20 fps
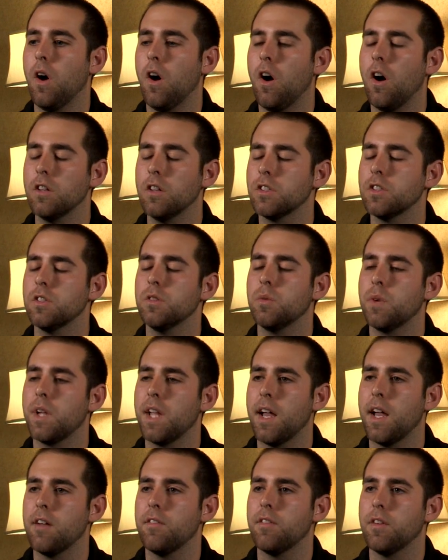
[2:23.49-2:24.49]
Also, we
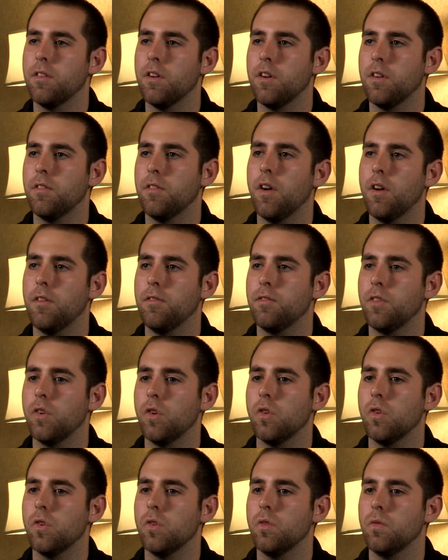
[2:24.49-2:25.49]
have a
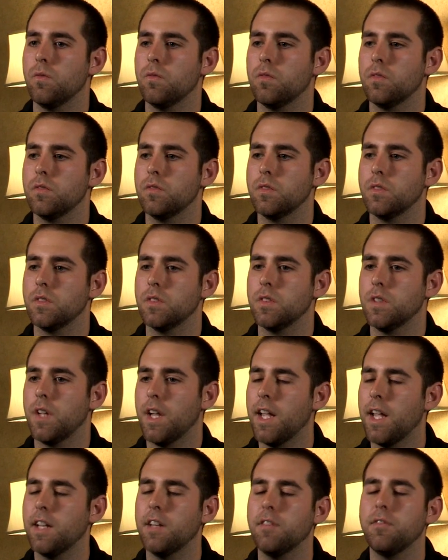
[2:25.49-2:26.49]
full
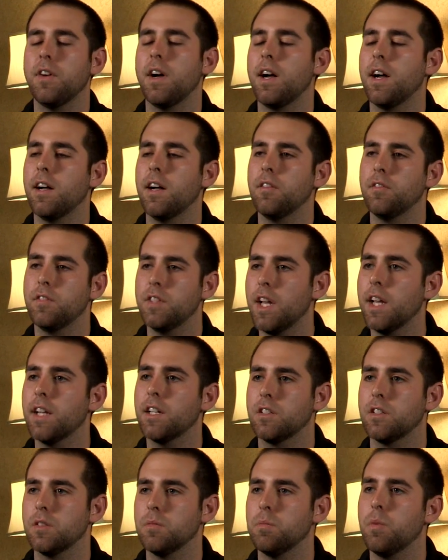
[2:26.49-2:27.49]
8 to 5
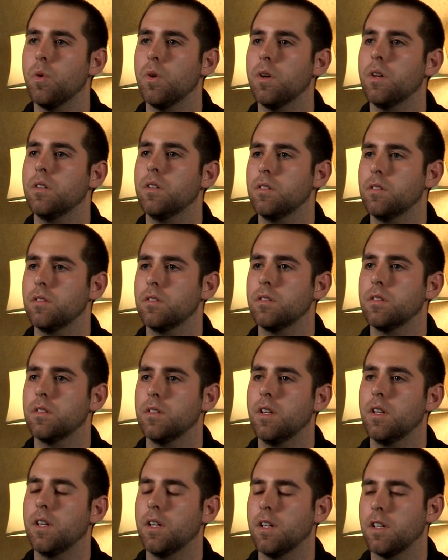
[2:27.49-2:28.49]
tech support
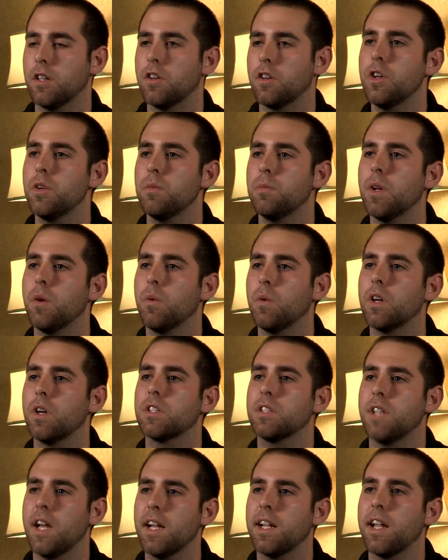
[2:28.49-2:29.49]
group that
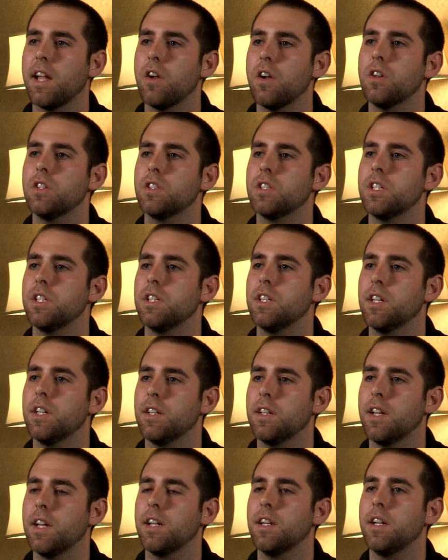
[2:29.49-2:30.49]
works at
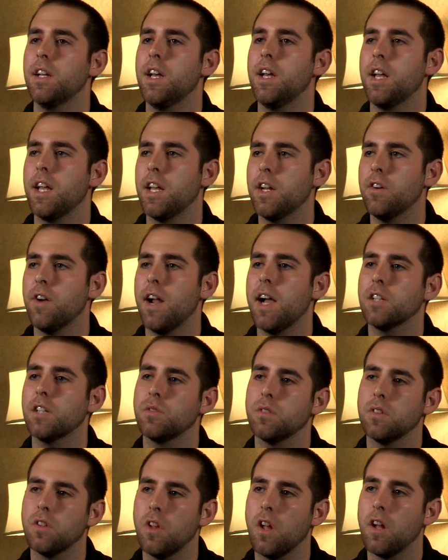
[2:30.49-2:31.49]
KRC that
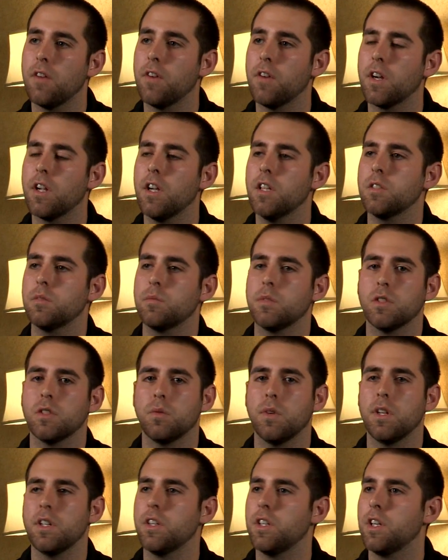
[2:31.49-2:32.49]
interacts with a lot of our customers,
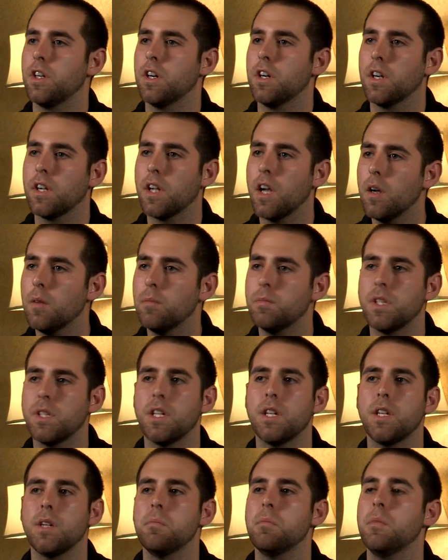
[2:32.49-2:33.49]
whether you're a Cup
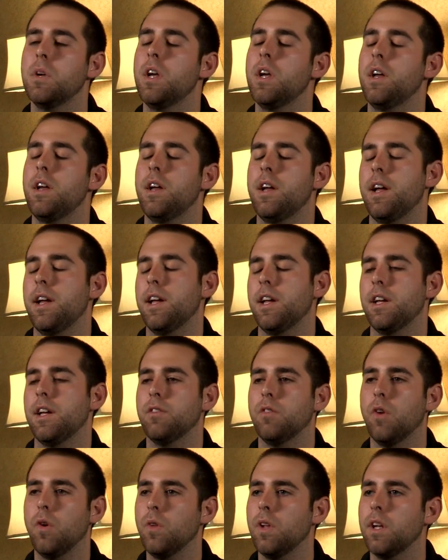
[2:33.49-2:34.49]
team, a
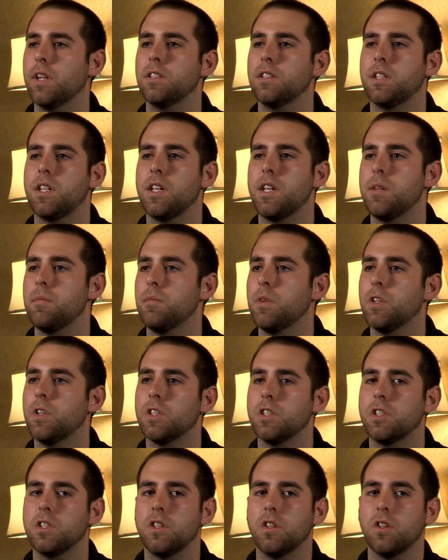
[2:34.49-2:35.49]
Rolex team, or
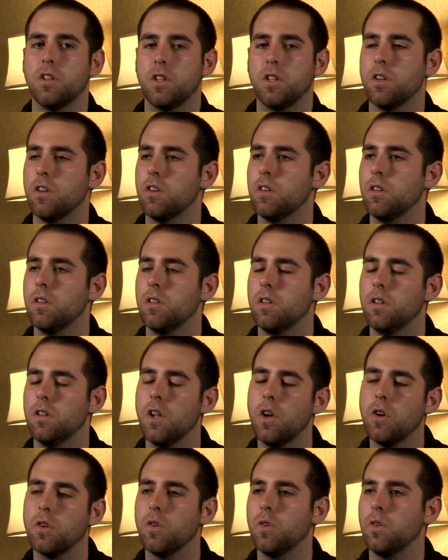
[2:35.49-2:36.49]
just your
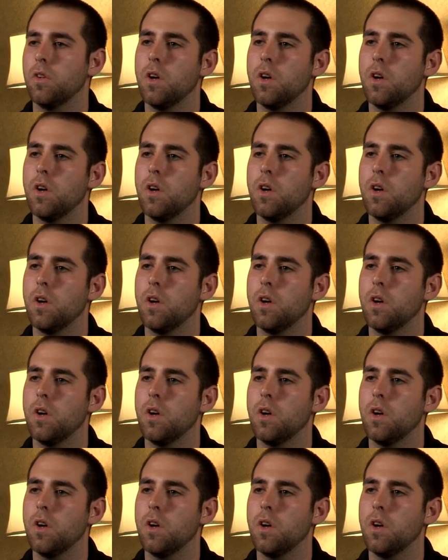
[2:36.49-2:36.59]
local